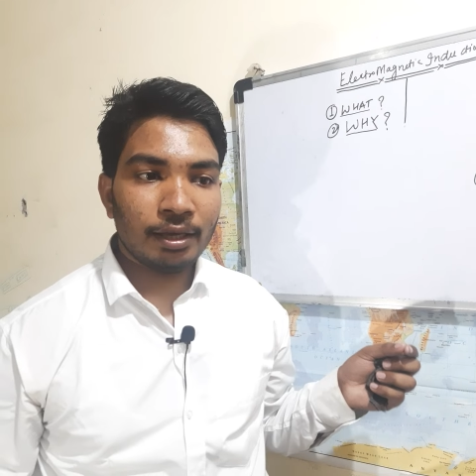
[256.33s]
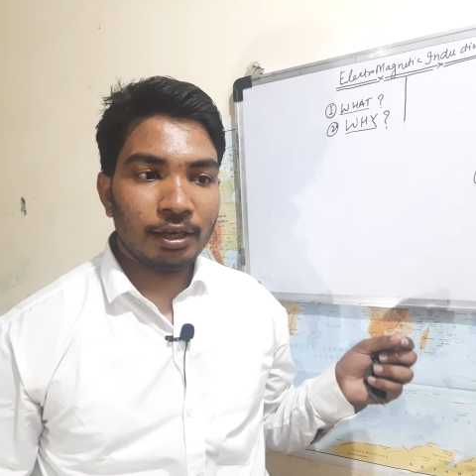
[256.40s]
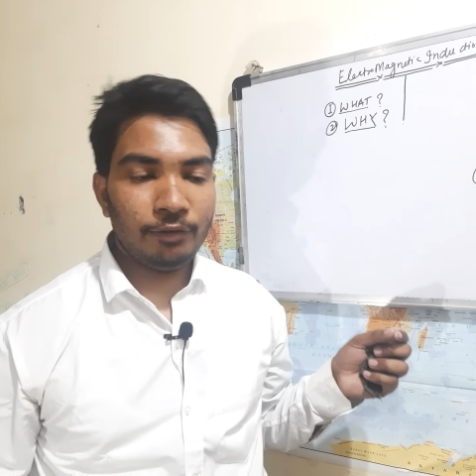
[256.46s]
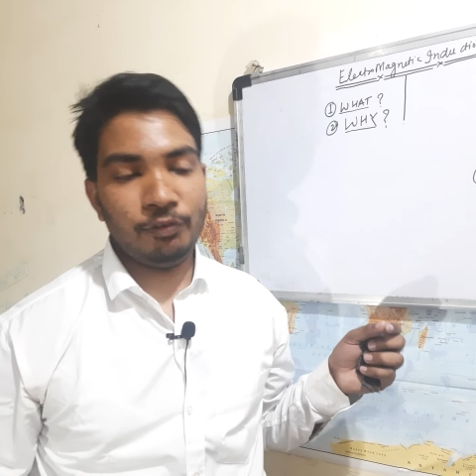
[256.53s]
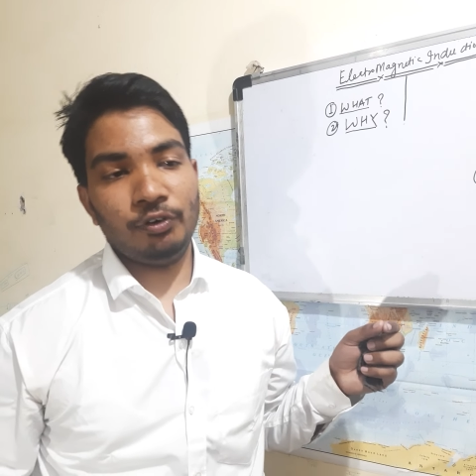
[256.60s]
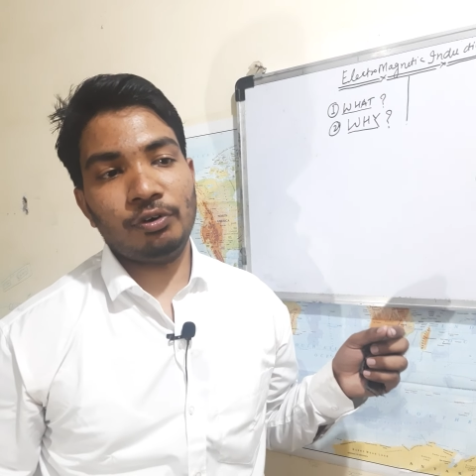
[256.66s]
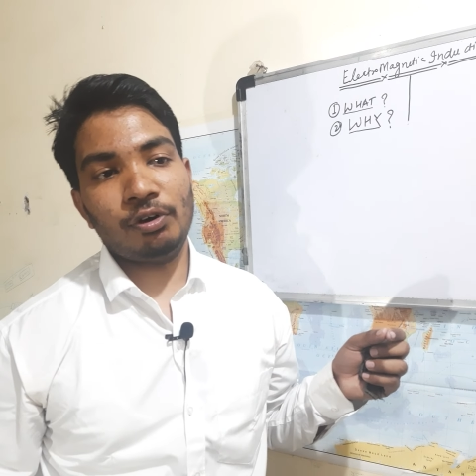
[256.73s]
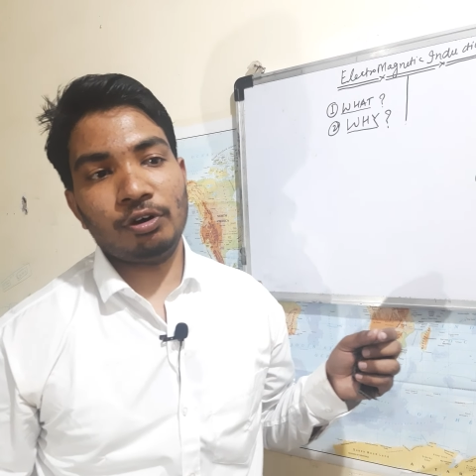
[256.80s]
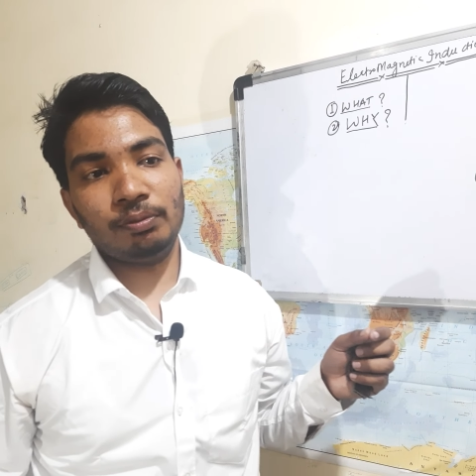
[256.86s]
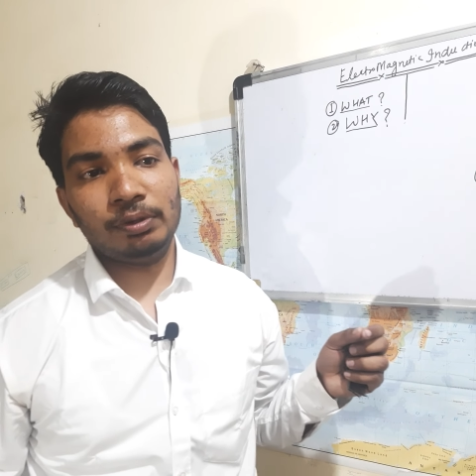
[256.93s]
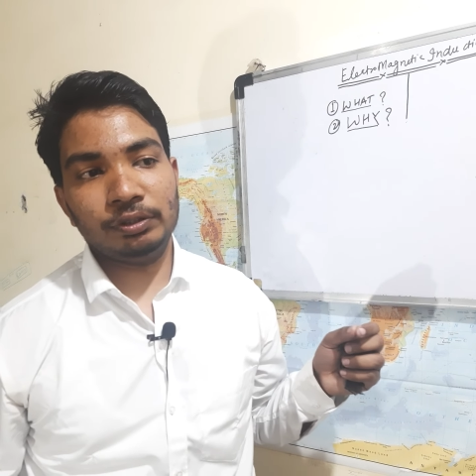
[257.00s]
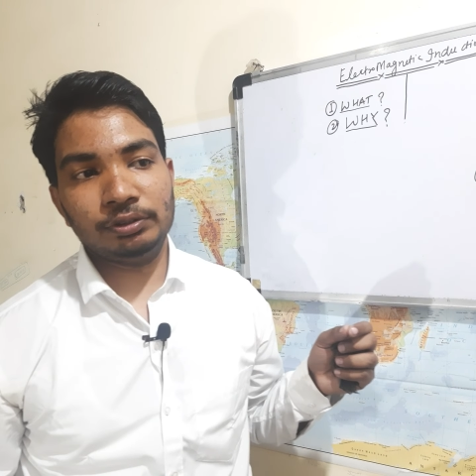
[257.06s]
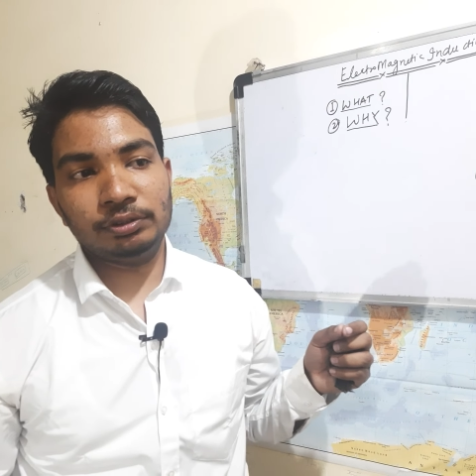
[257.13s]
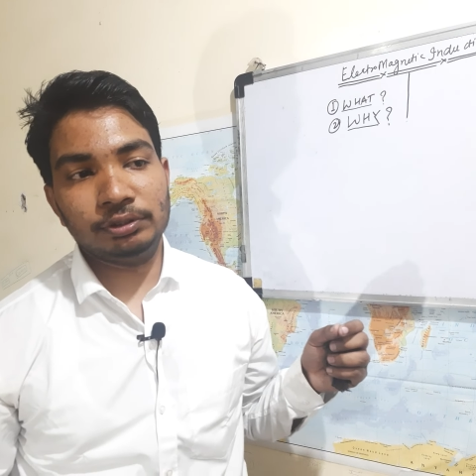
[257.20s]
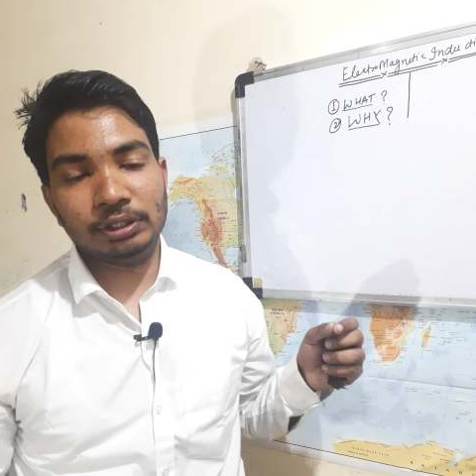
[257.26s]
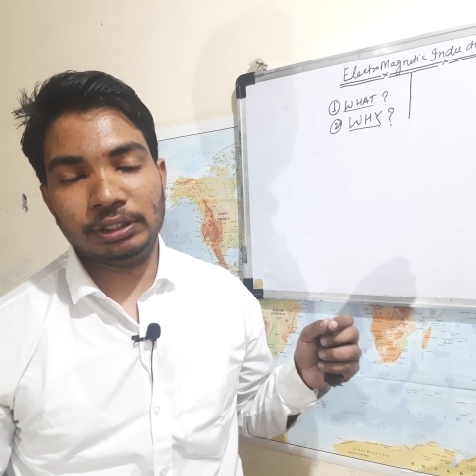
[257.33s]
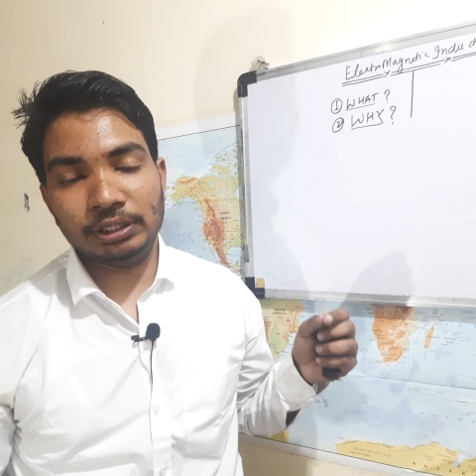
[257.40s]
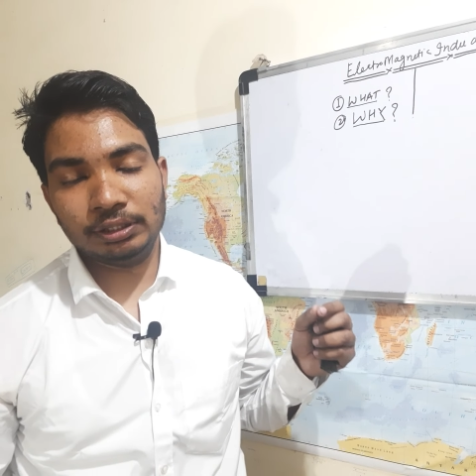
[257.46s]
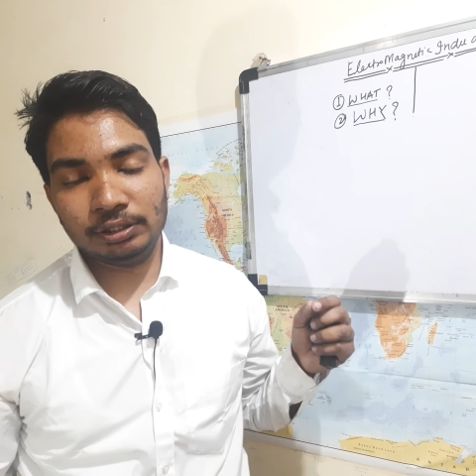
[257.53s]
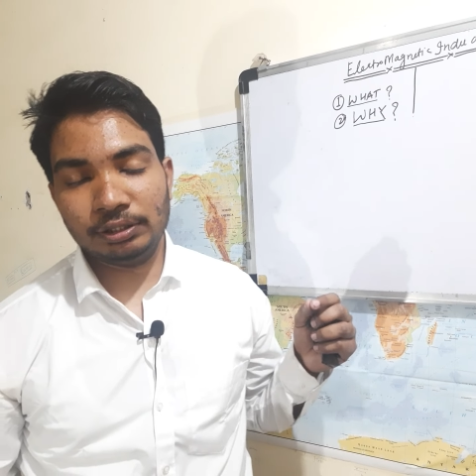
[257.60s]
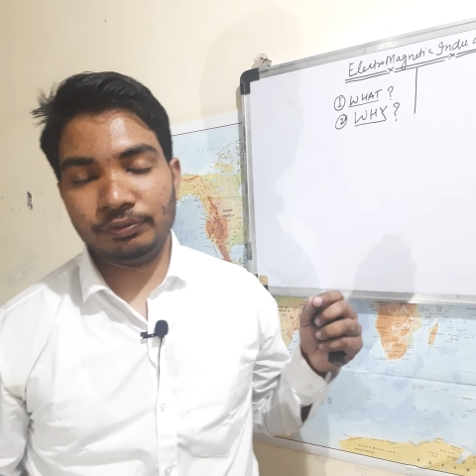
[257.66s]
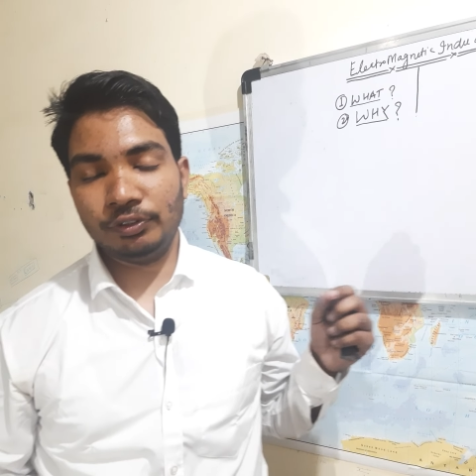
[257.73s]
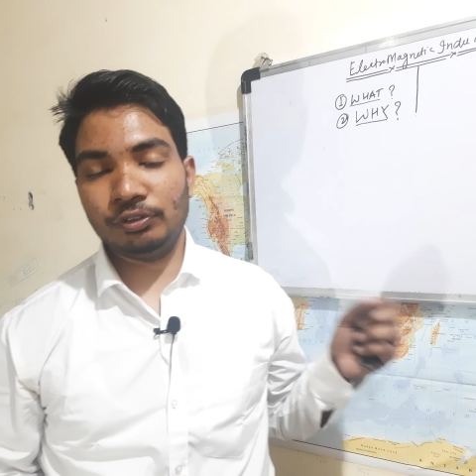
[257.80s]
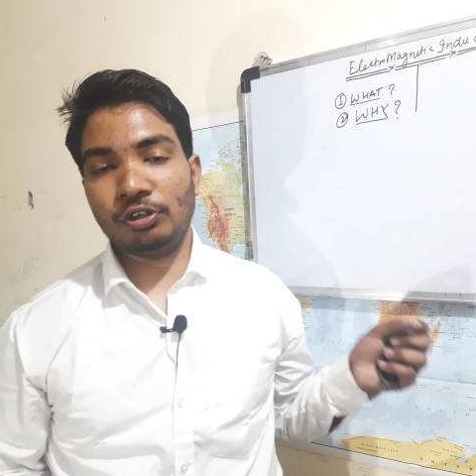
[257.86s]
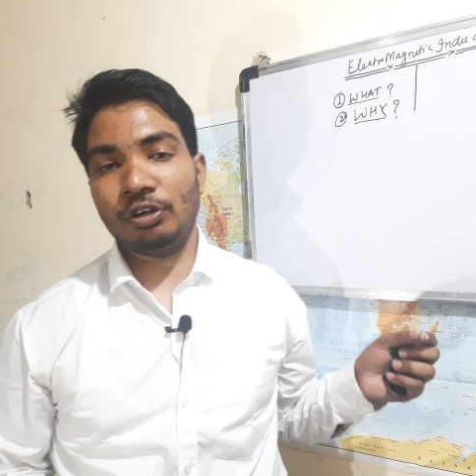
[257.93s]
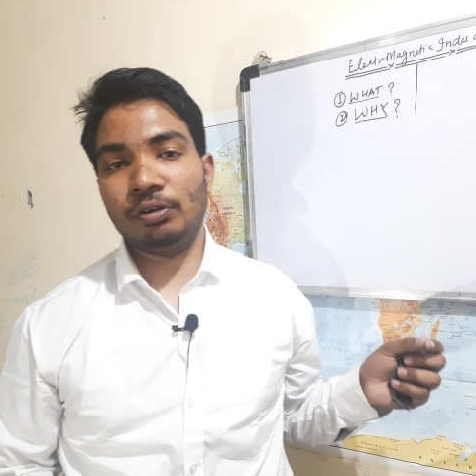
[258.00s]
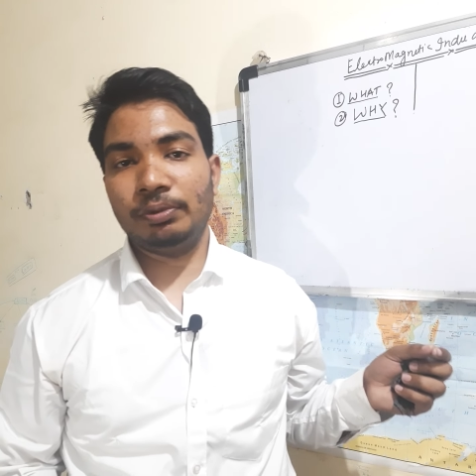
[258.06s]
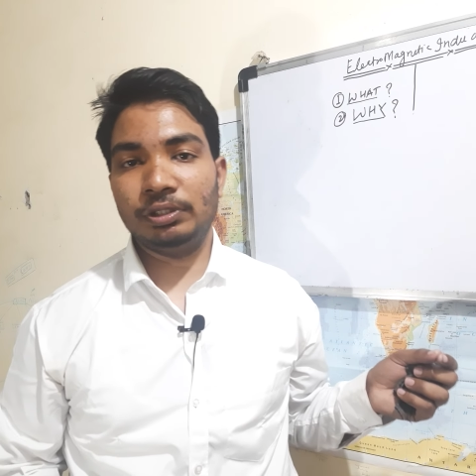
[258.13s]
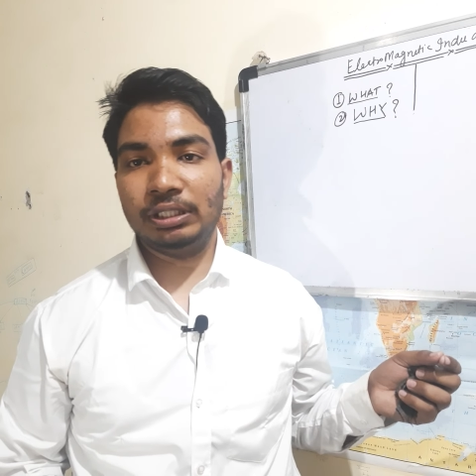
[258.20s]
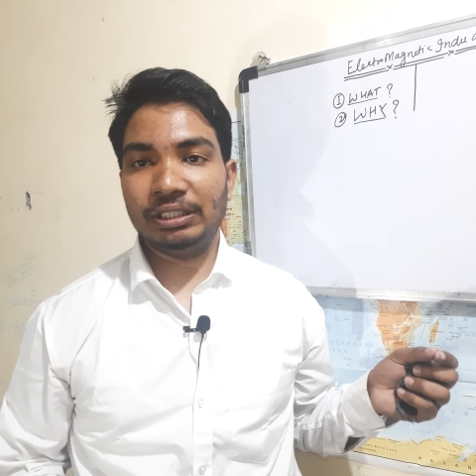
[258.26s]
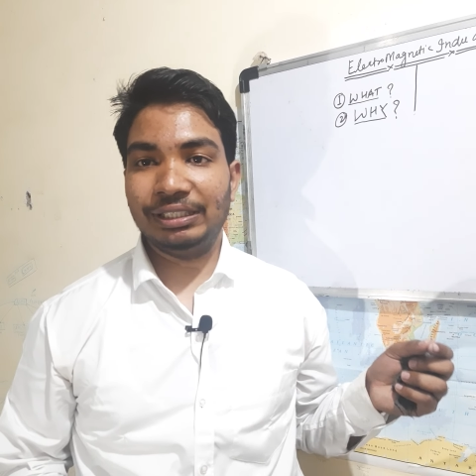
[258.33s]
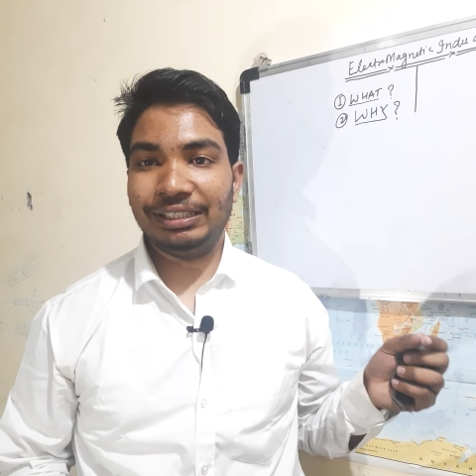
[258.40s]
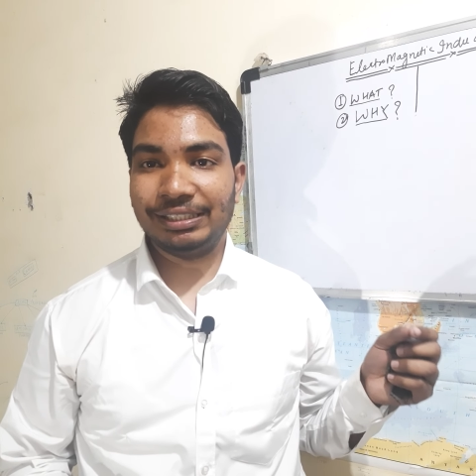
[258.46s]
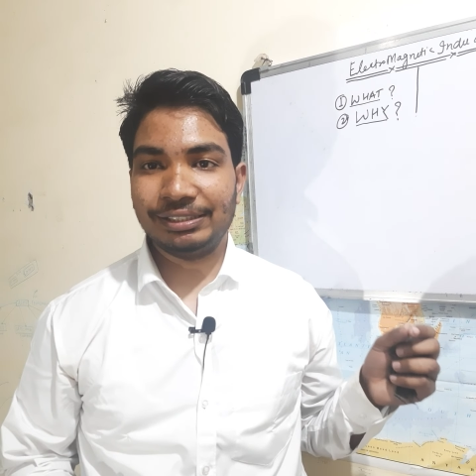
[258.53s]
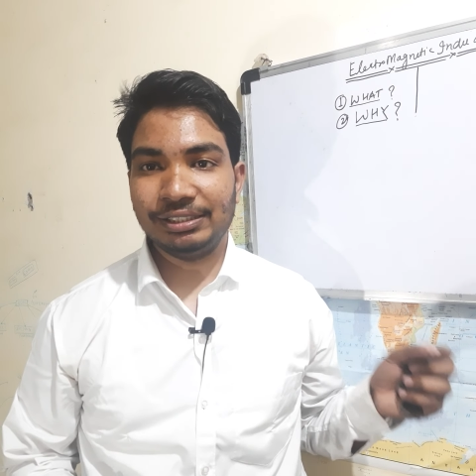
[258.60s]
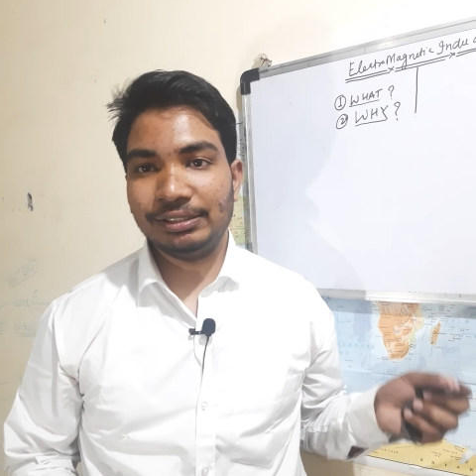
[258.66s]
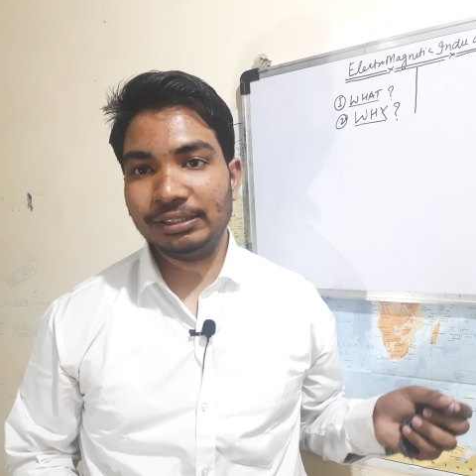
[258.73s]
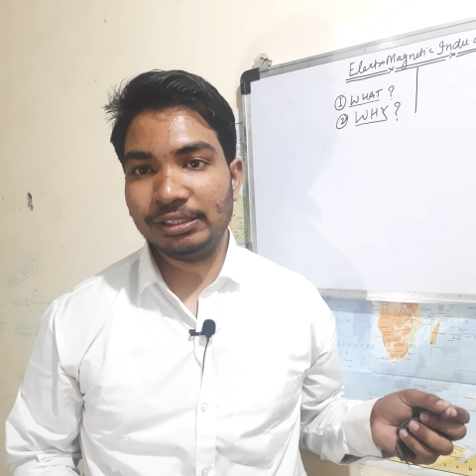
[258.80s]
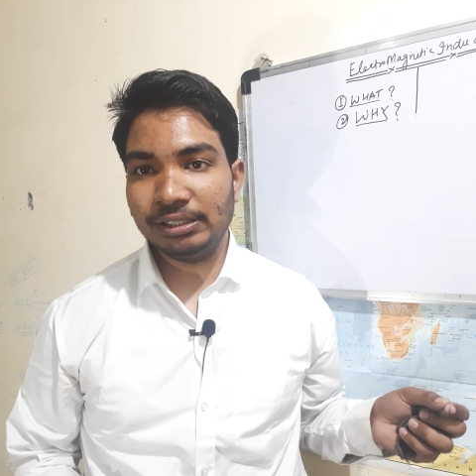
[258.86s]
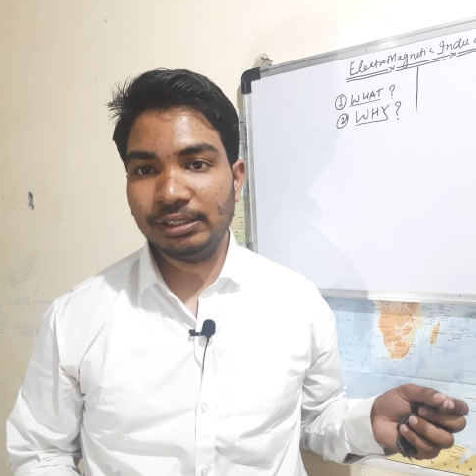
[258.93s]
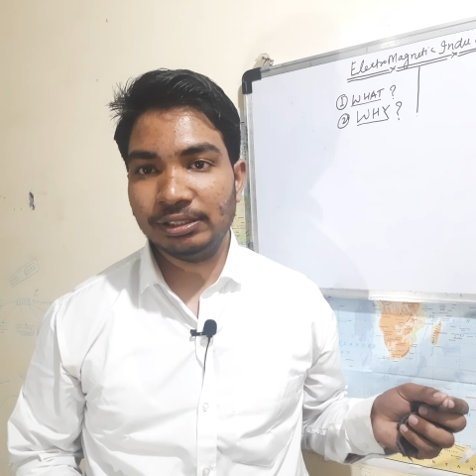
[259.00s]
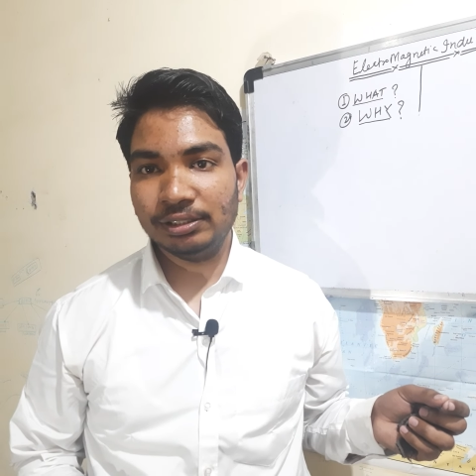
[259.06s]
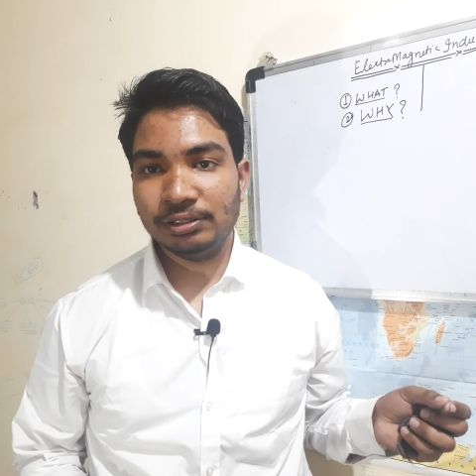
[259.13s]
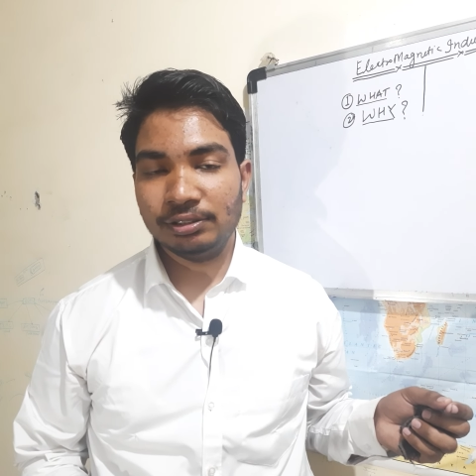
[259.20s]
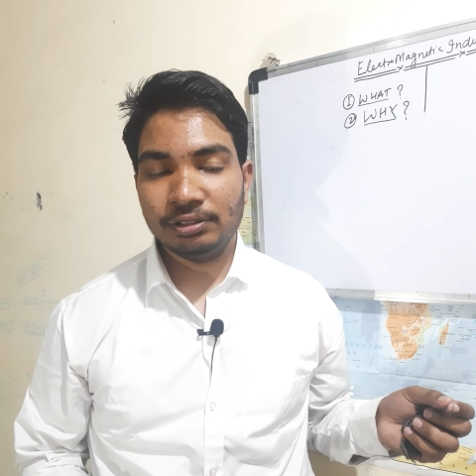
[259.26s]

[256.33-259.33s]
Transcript: If you talk about the electricity,